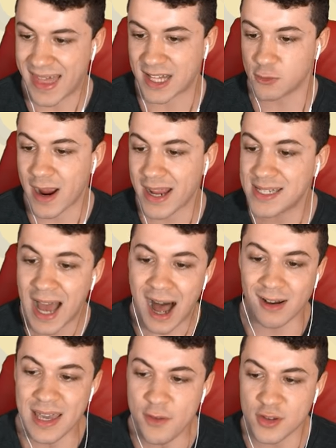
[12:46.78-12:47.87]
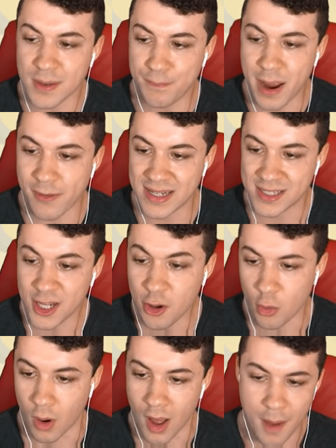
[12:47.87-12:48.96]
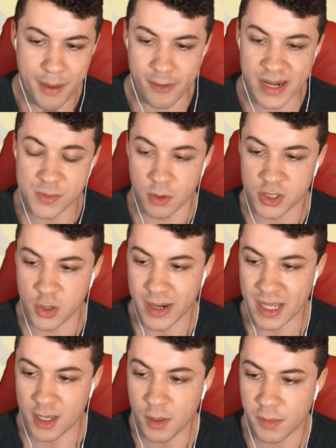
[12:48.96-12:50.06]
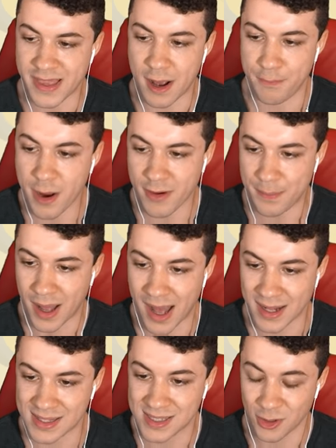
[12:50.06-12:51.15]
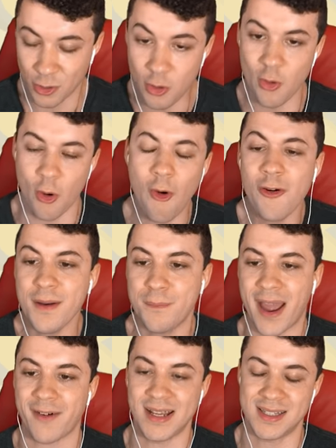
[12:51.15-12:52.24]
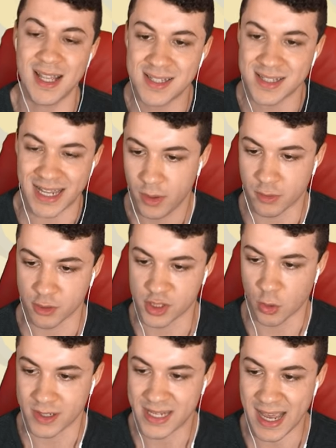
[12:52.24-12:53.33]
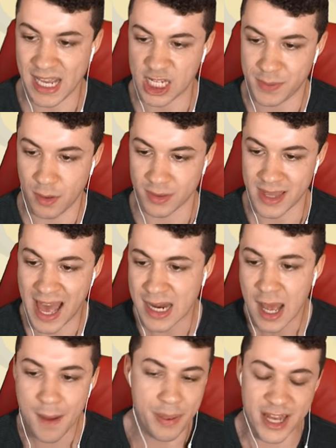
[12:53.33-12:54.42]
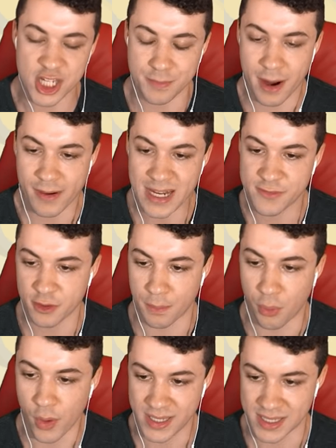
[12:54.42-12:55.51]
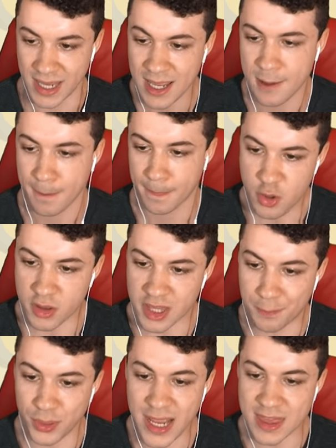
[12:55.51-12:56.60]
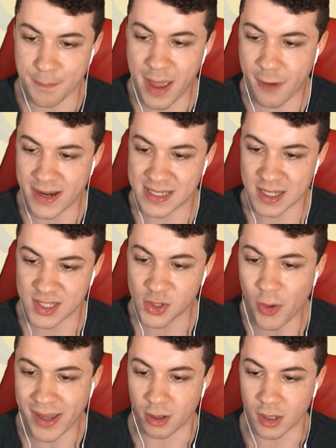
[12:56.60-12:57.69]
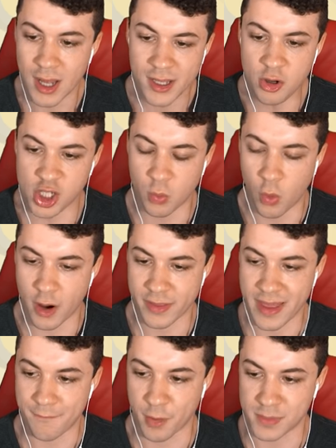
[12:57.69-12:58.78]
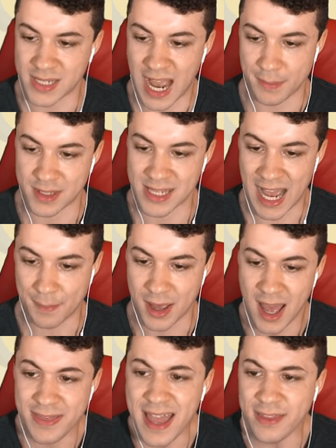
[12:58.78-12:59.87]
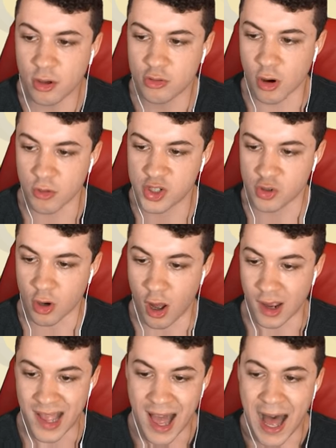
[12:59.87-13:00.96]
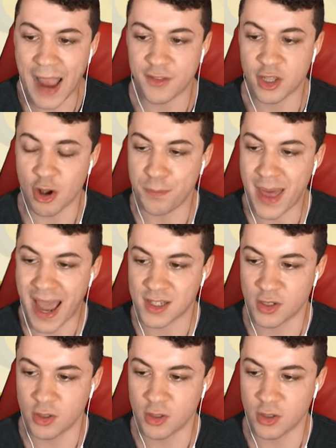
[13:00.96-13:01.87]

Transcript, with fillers: That's right, I'll give you some berries too. Berries won't do any good without berry pots. Ooh, Oran berries. That's nice. You can restore 10 HP with that. of berries for the poisoning. You have to plant the berries in the soil. You should water them from time to time. Then they'll grow strong. I have to go back to